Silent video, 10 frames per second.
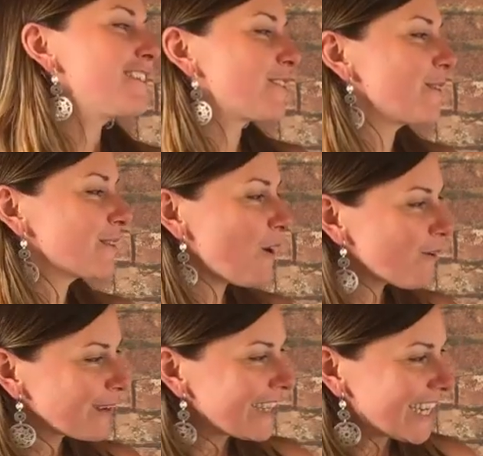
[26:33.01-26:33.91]
So it's
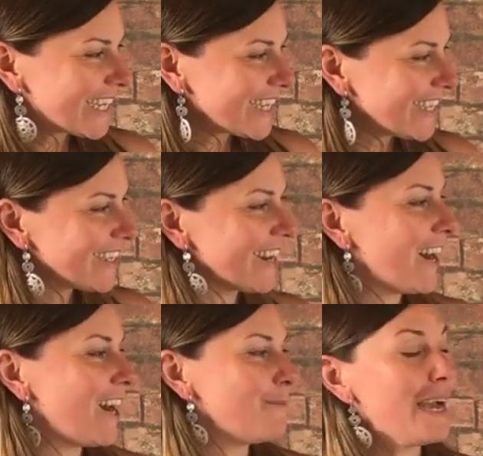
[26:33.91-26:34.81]
all related,
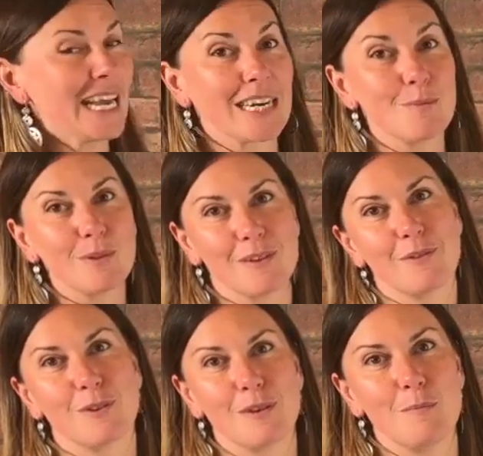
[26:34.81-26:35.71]
um, and I believe
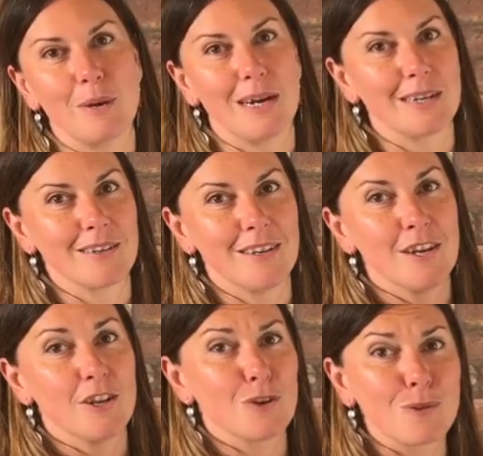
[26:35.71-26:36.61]
it'll impact
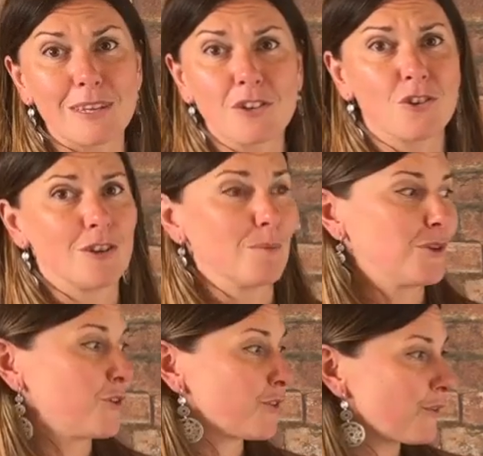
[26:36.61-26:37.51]
your
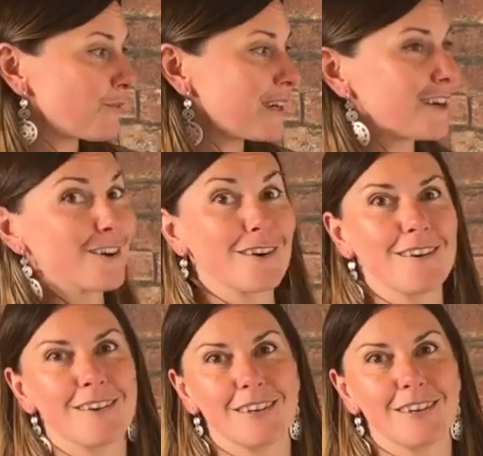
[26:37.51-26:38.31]
relationships, your career,